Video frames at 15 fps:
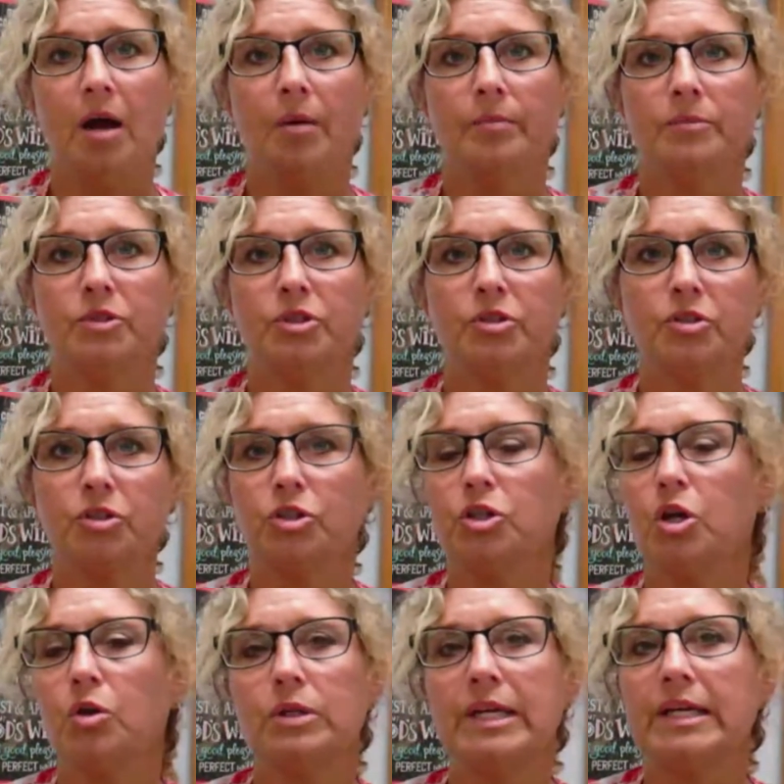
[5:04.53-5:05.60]
Just,
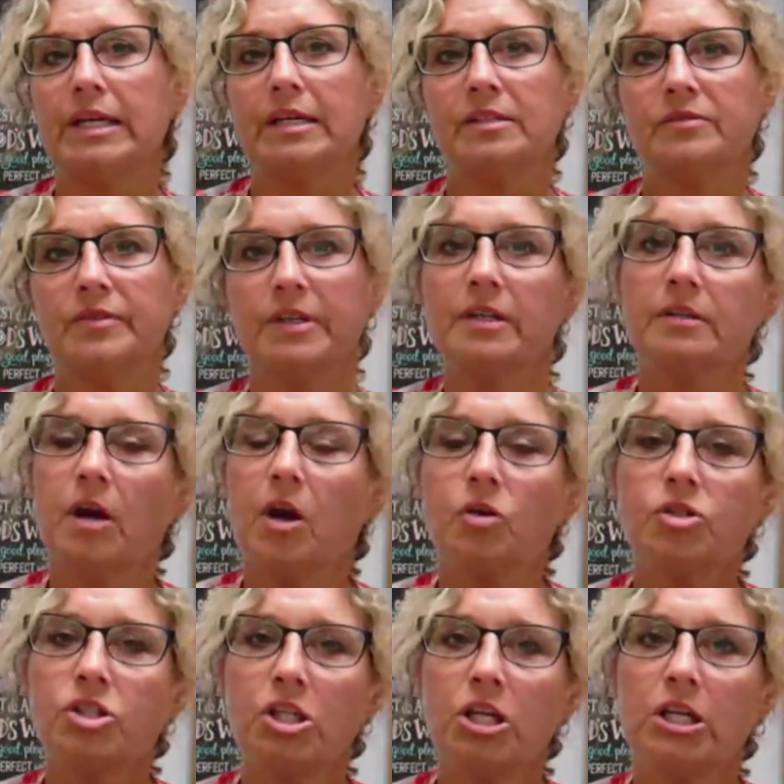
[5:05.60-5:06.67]
leggings fit all
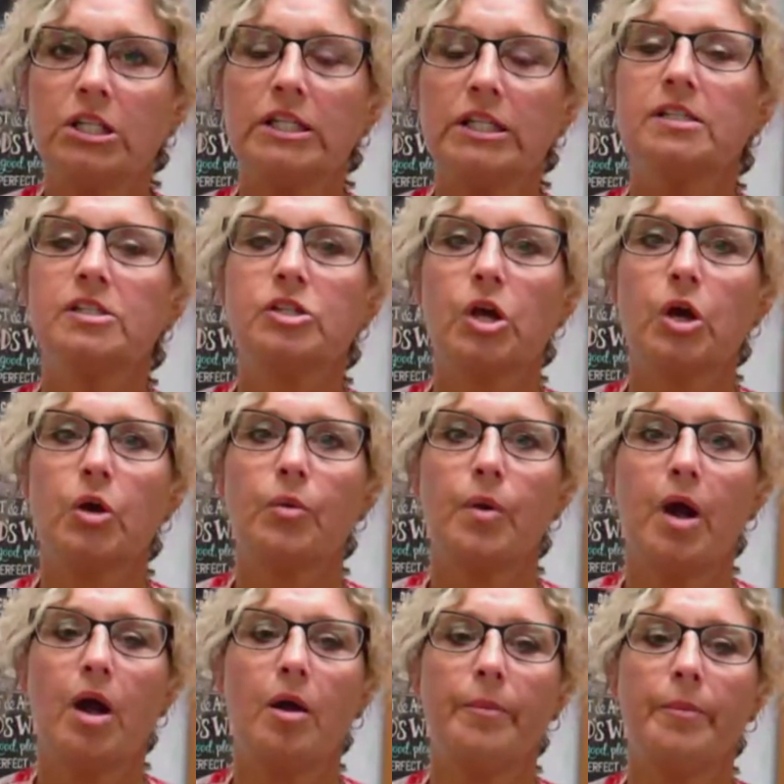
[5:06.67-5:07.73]
snugly,
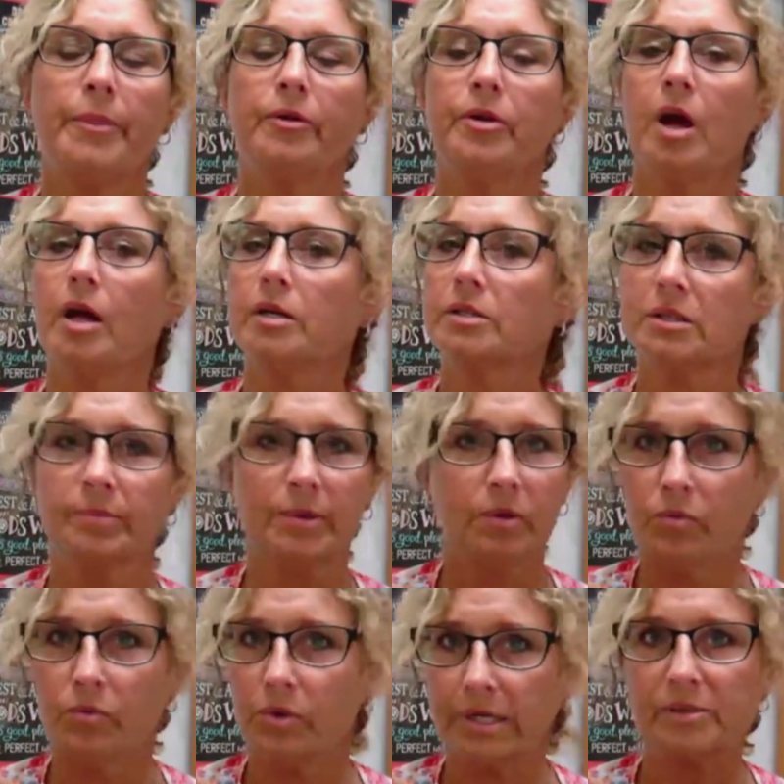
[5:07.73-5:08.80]
so they're not to be
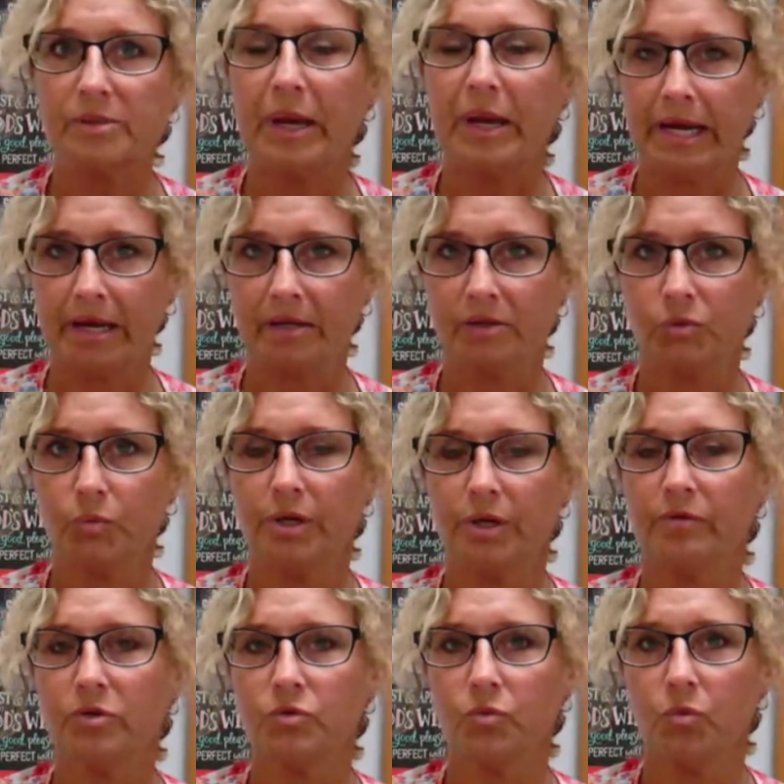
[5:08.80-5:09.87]
worn as pants.
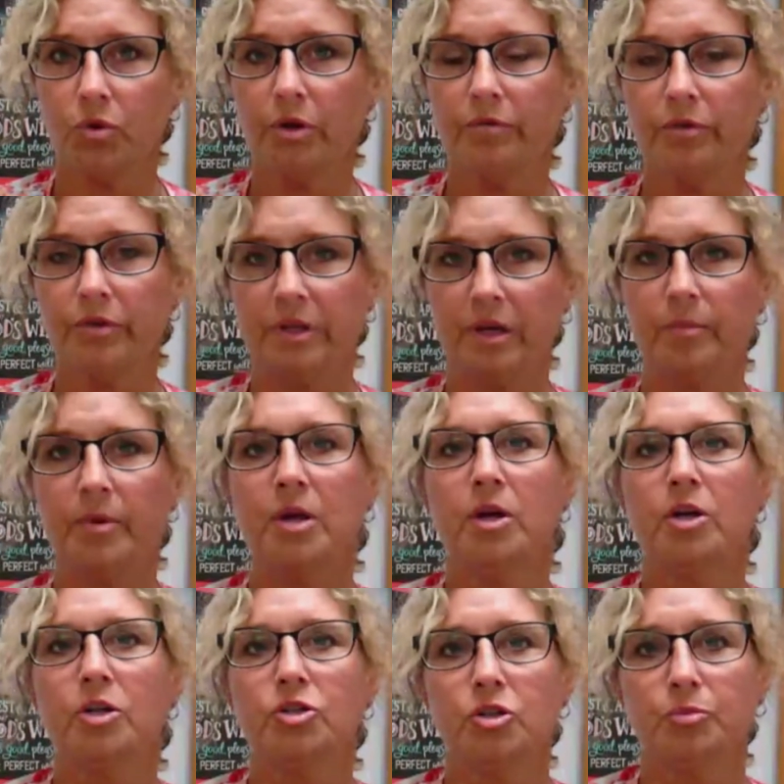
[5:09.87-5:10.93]
Whatever's worn over them
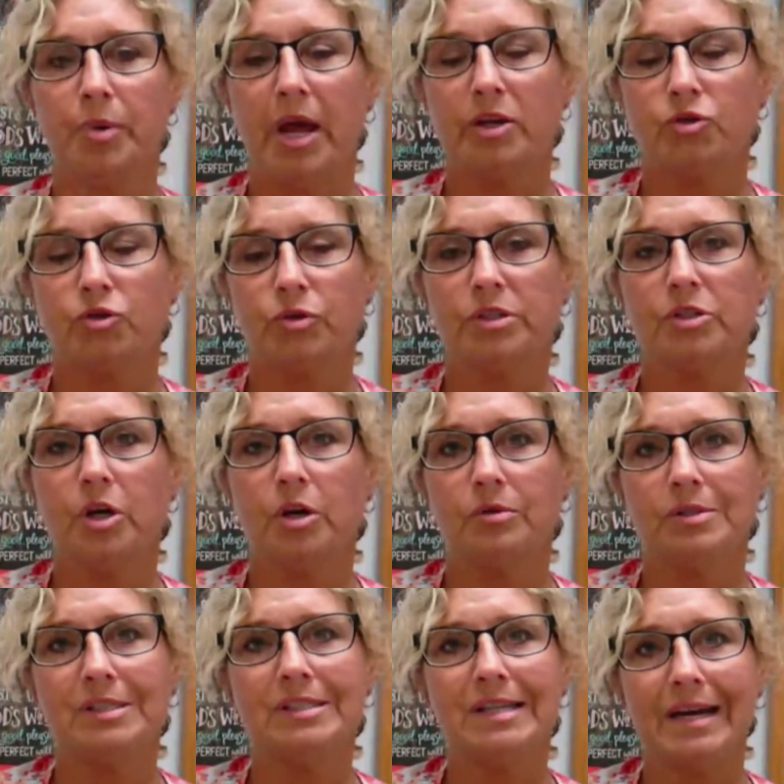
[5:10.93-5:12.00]
should pass dress code
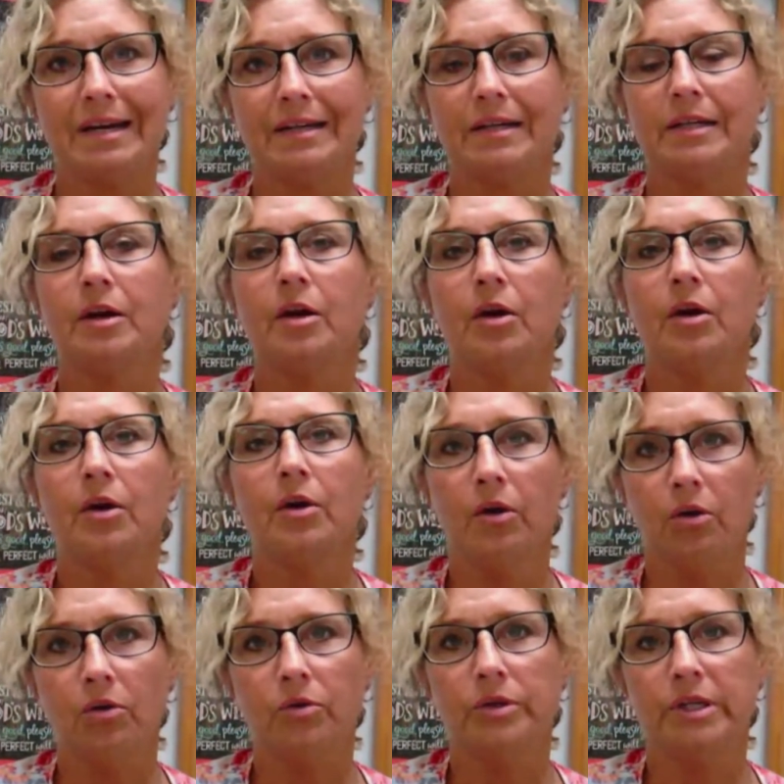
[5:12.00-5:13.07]
standing
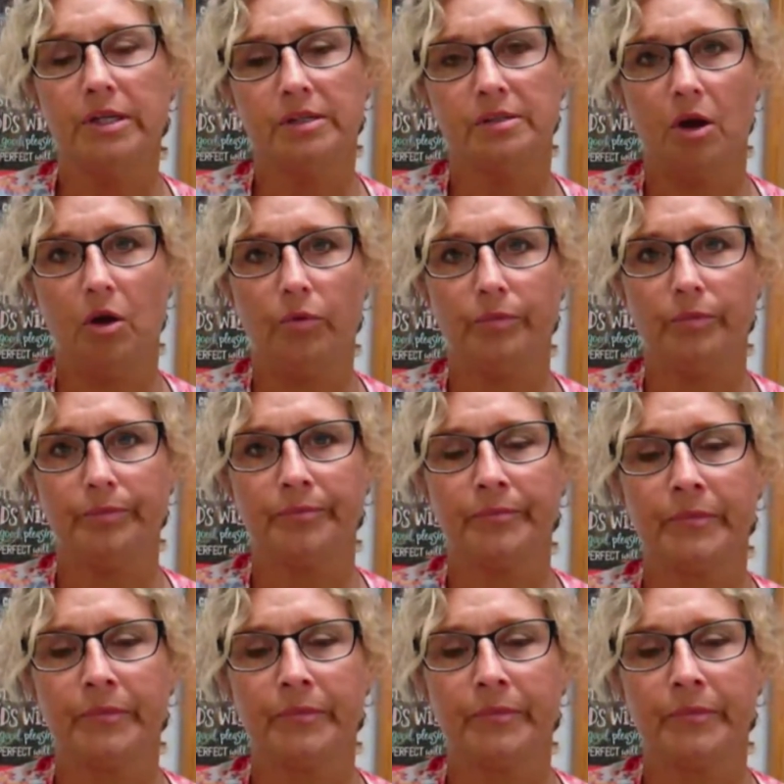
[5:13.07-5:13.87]
on its own.